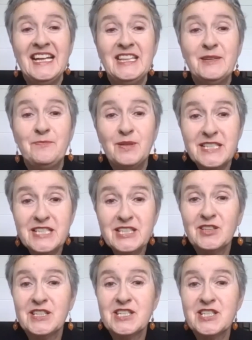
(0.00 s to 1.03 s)
in the
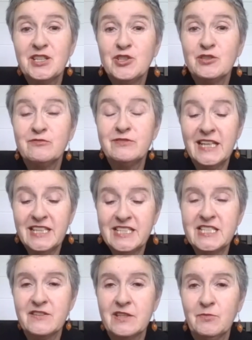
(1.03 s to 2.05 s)
political and social
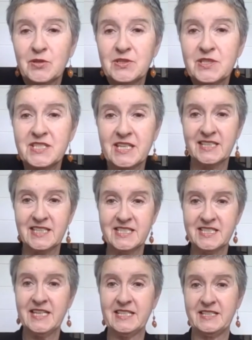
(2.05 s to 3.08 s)
realities of the modern secular
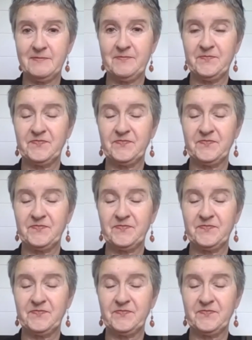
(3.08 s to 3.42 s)
state.